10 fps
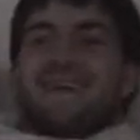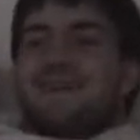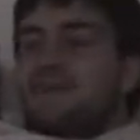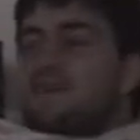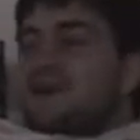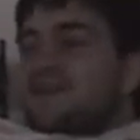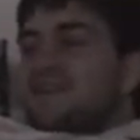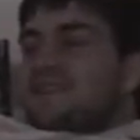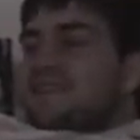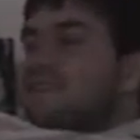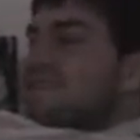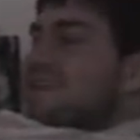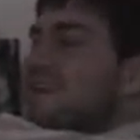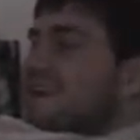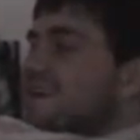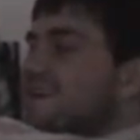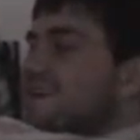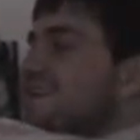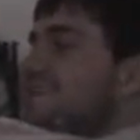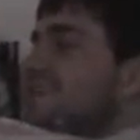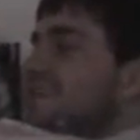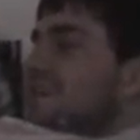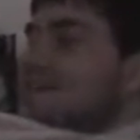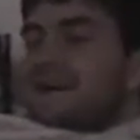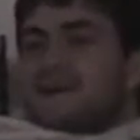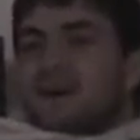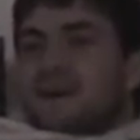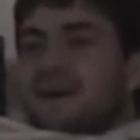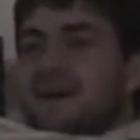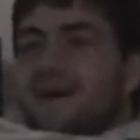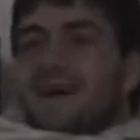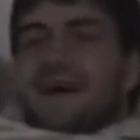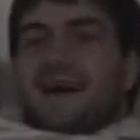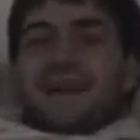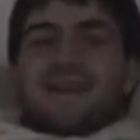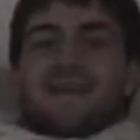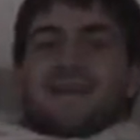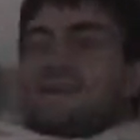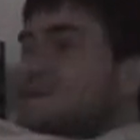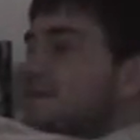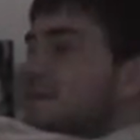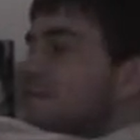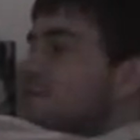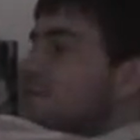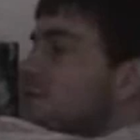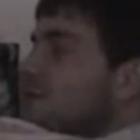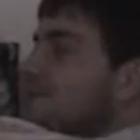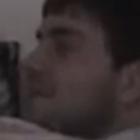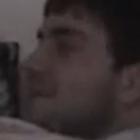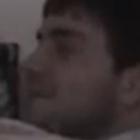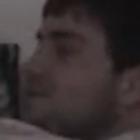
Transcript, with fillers: Your breath doesn't stink. Come on. Even roses have